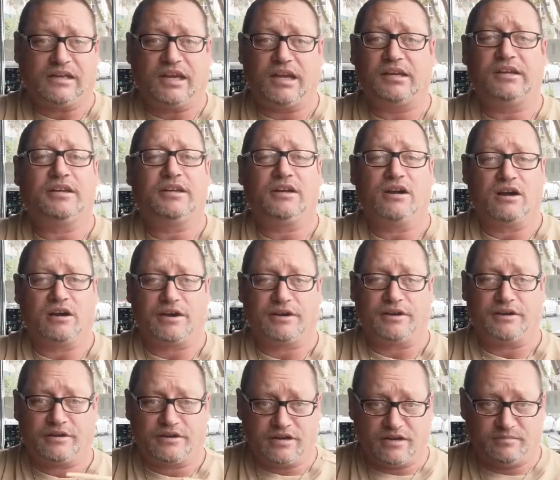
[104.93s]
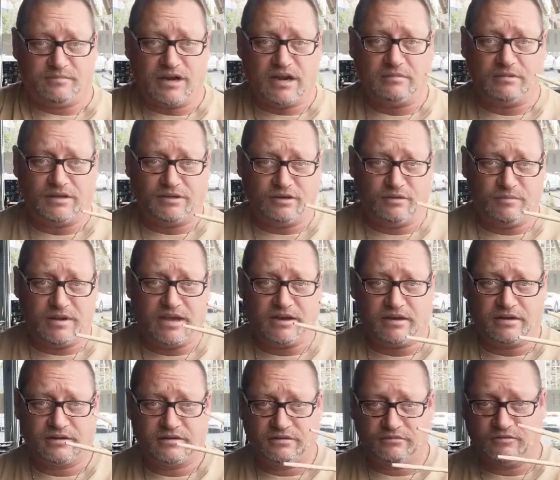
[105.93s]
a kindergartner could probably do
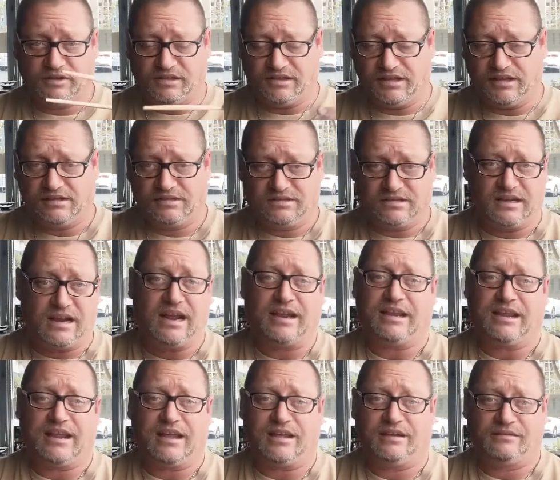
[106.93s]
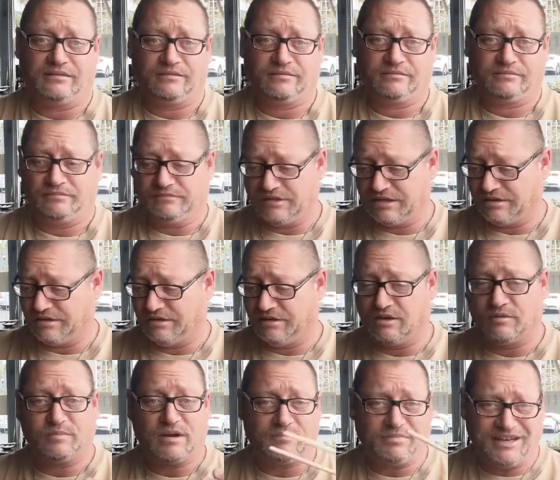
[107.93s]
better with these than I can.
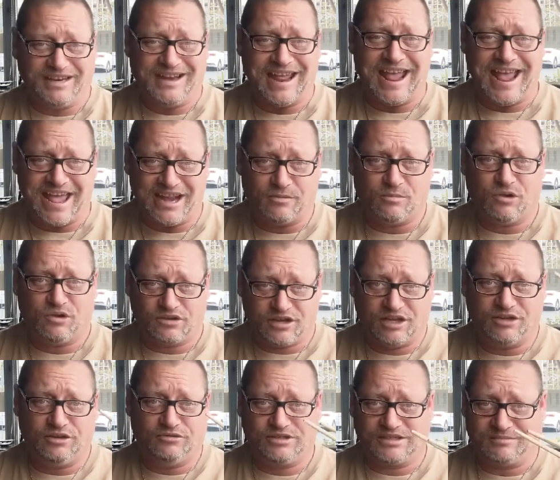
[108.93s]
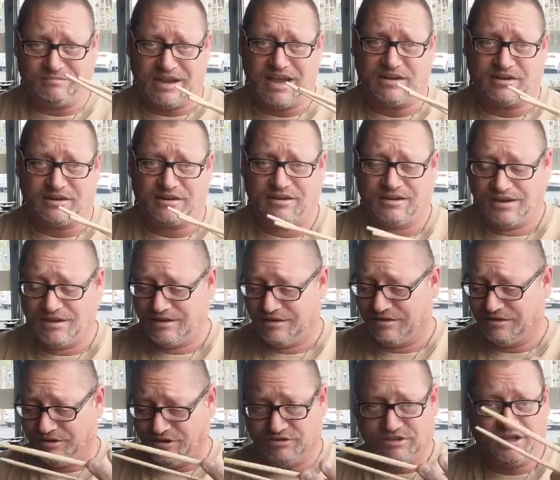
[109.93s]
You know, probably an animal can use it better,
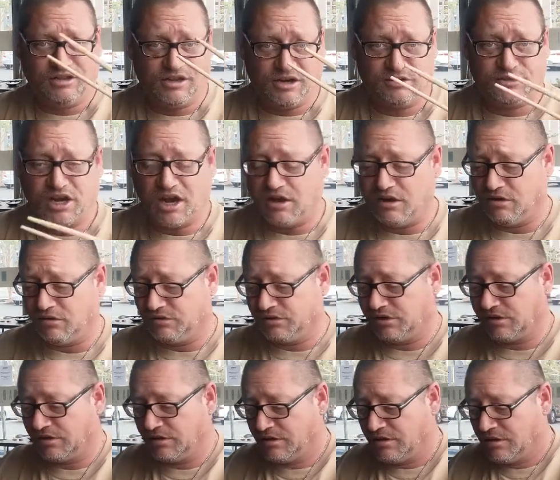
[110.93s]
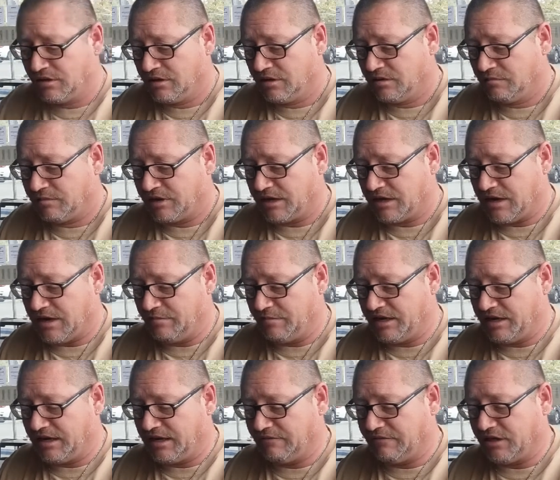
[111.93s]
using their toes.
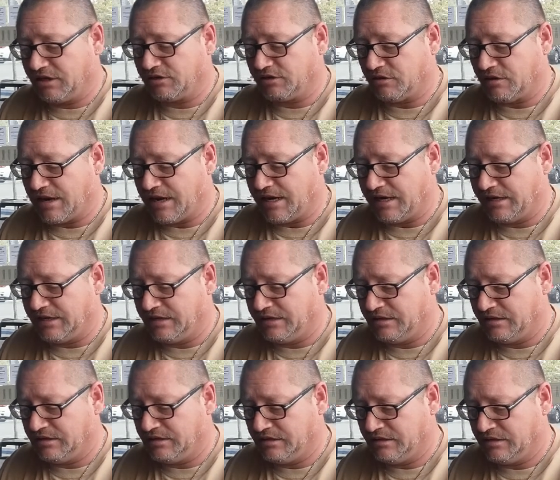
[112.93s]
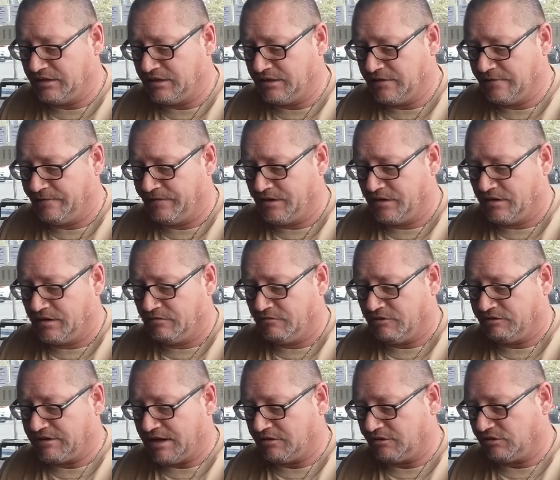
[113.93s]
I'm gonna give it a try
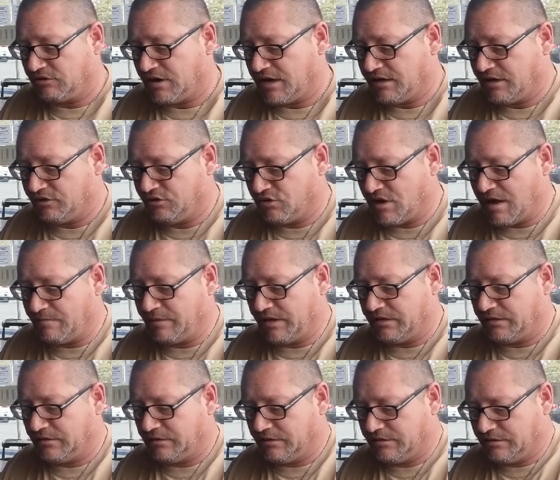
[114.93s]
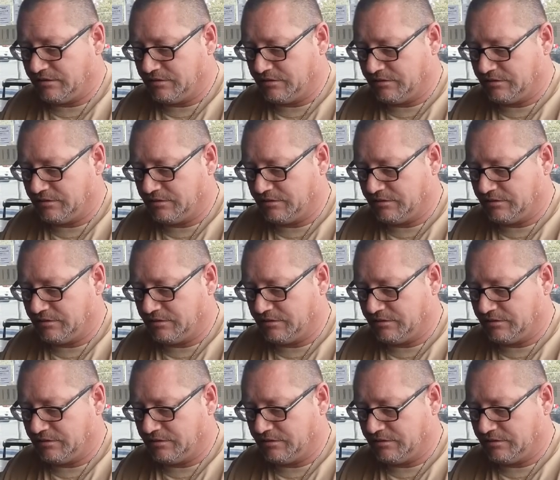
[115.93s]
without trying to drop it.